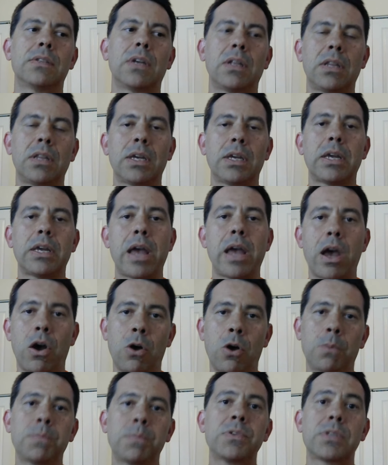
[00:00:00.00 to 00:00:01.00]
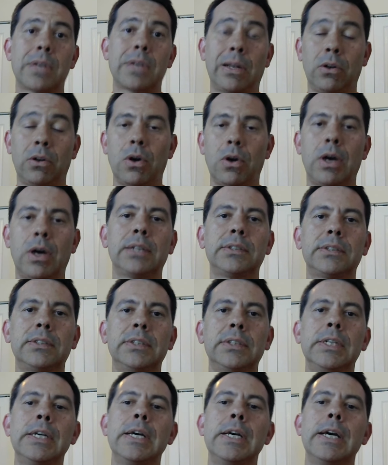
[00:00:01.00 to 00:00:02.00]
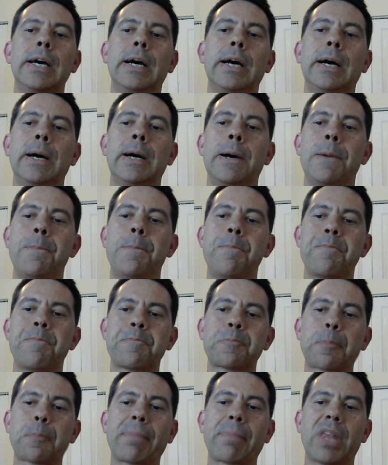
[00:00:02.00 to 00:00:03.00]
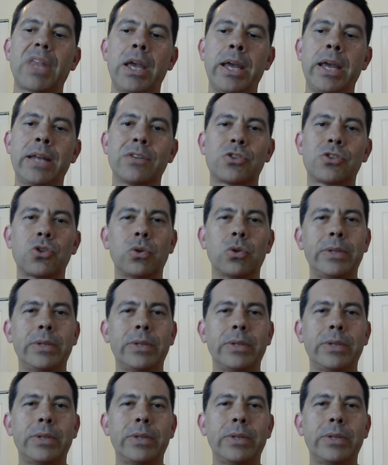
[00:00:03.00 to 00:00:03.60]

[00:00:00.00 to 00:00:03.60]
I think helps a lot. Um, and so